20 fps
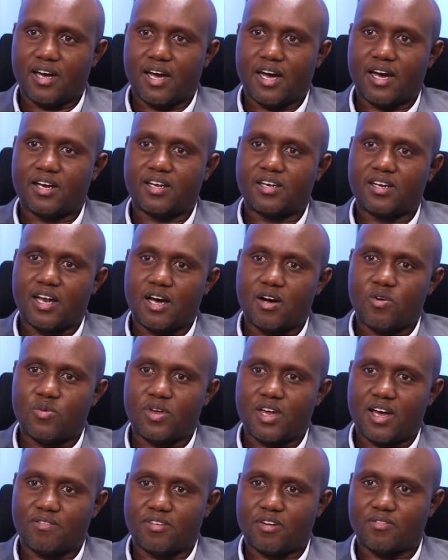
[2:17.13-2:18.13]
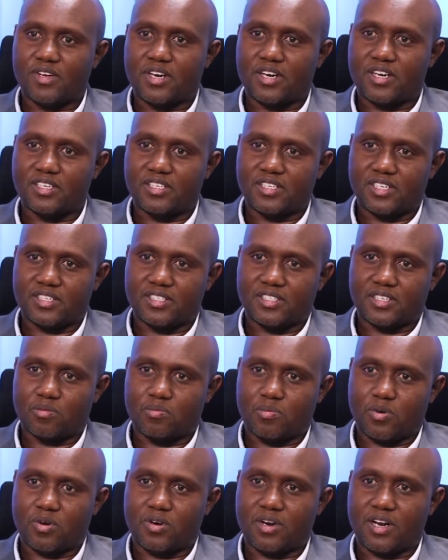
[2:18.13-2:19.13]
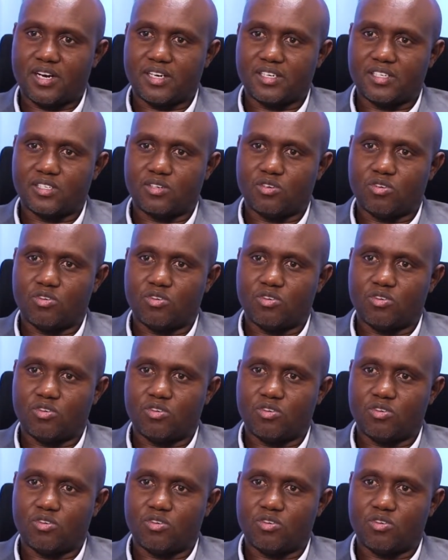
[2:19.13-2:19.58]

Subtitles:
and now we have a very interesting product